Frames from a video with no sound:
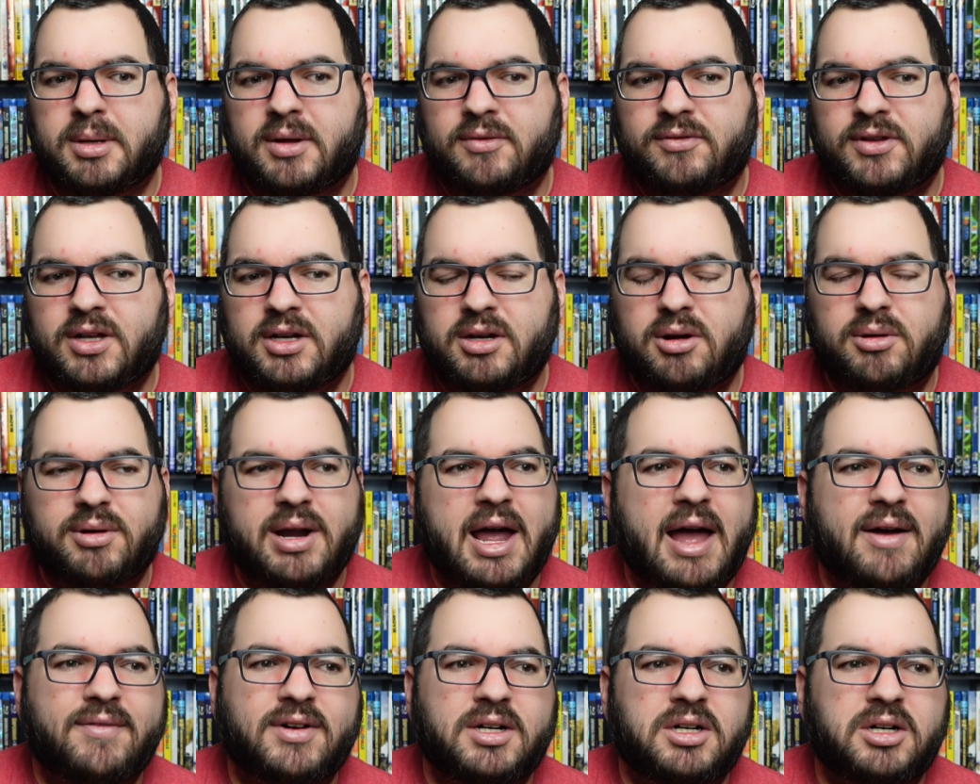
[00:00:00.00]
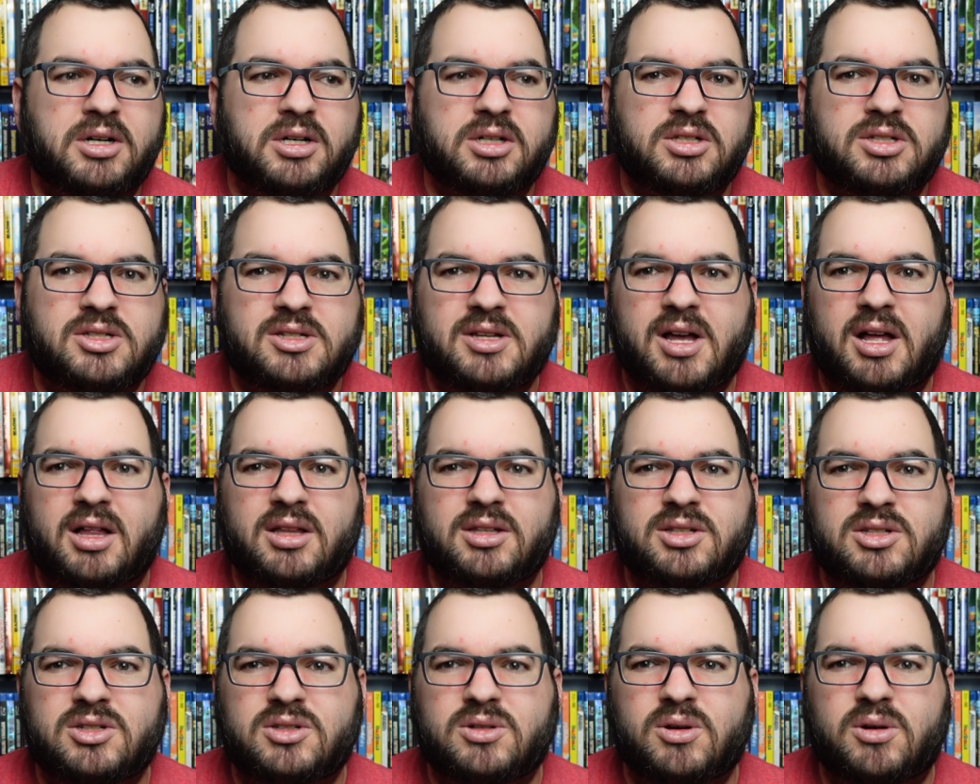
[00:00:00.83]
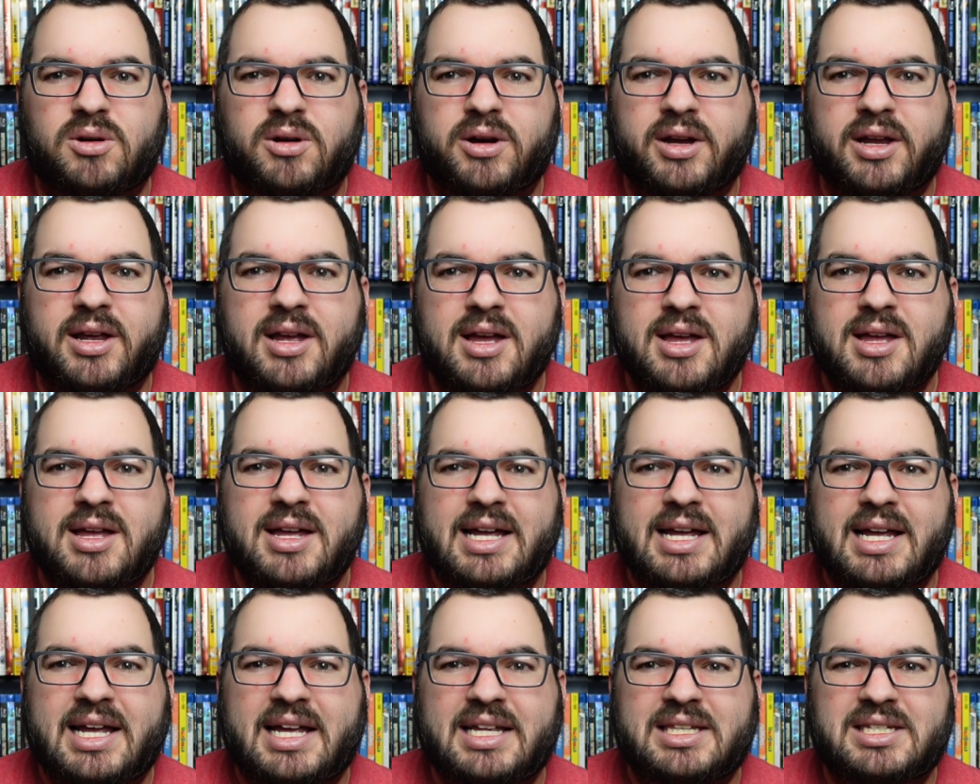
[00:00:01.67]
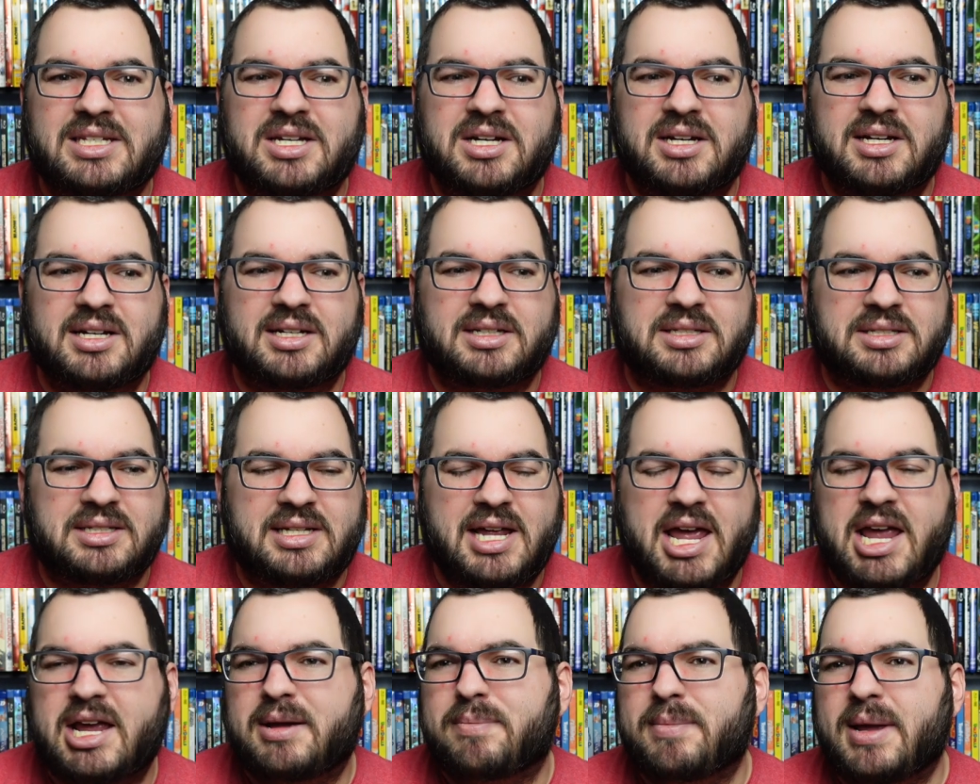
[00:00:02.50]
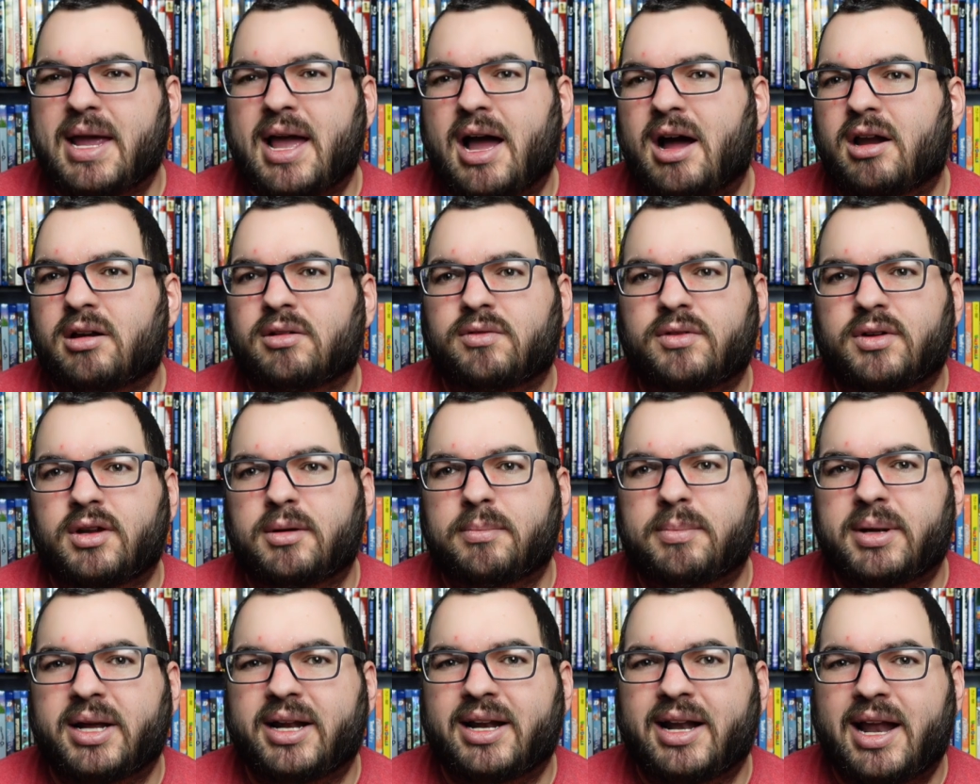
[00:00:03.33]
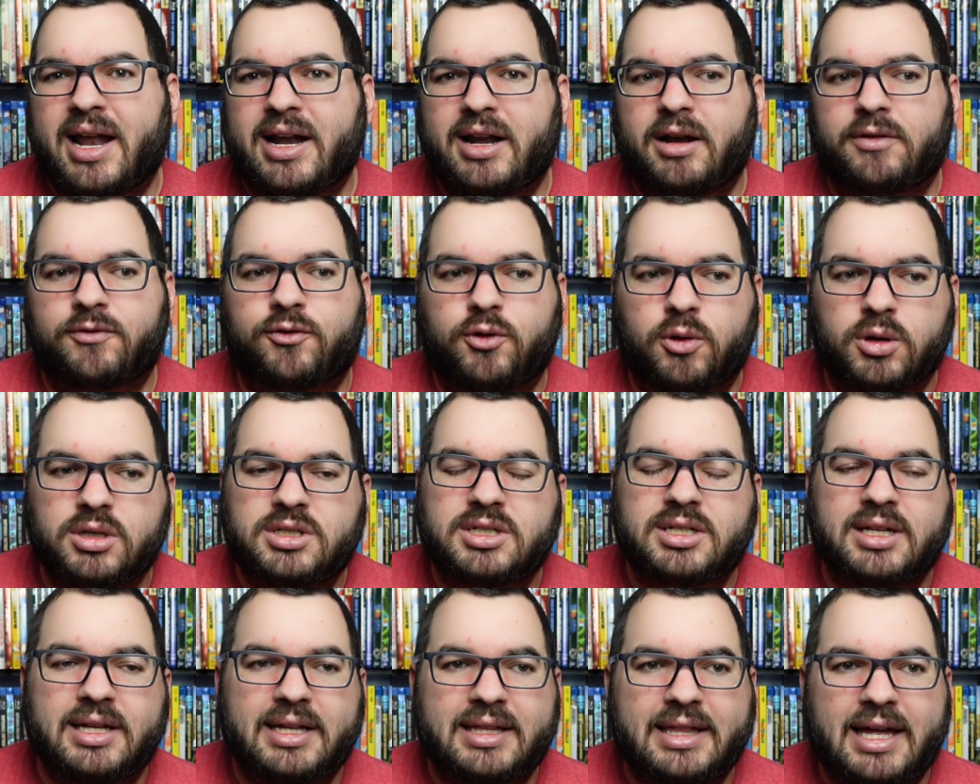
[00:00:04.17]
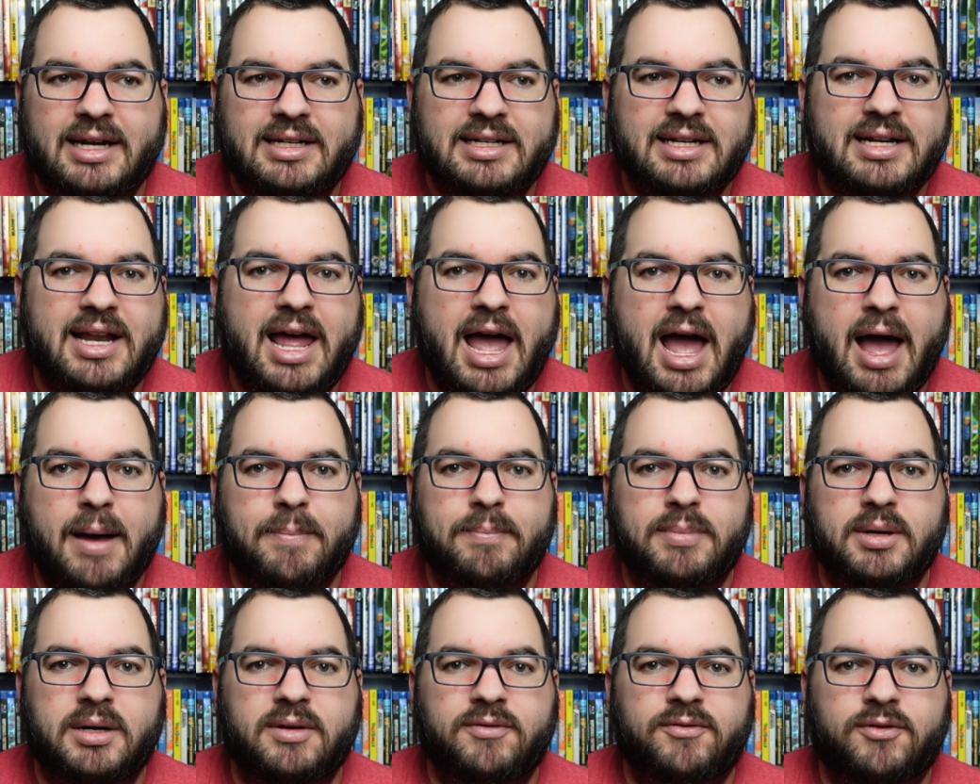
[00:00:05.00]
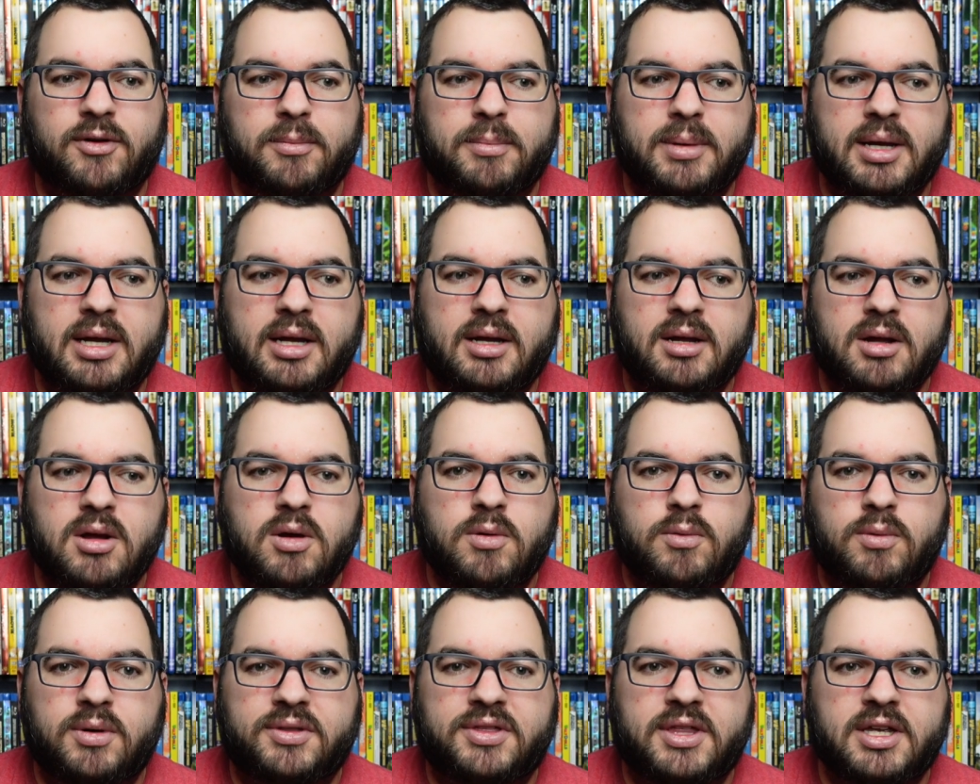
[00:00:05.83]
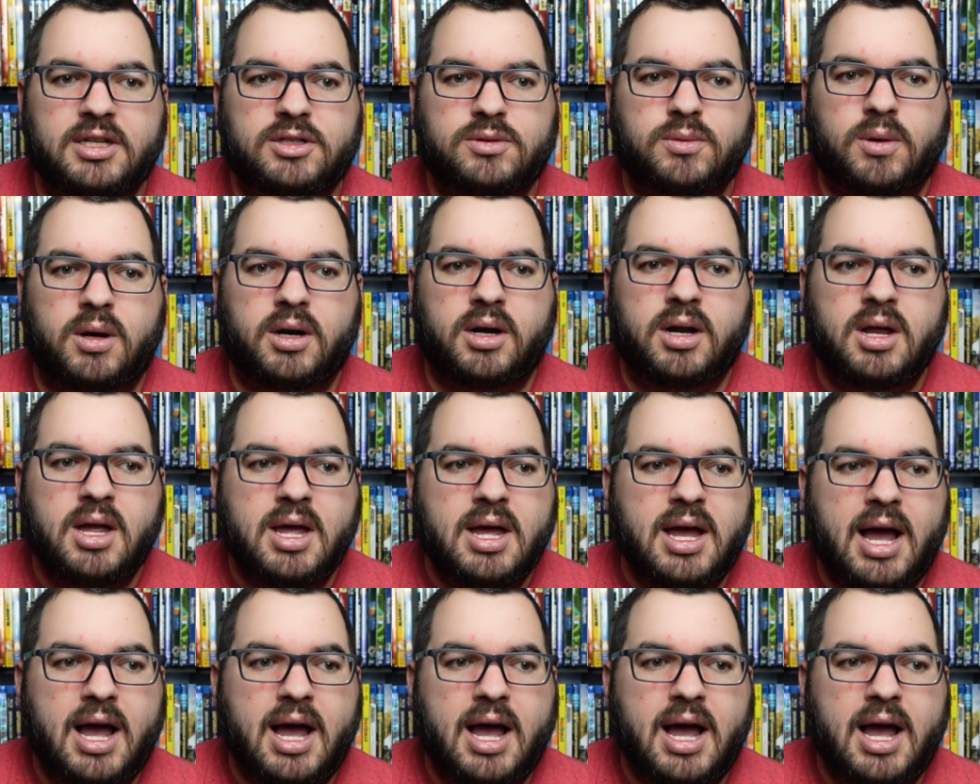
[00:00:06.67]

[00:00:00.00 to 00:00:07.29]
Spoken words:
If you don't have a good solid story, it's gonna take me out of it a bit, and unfortunately that did happen for me with this one.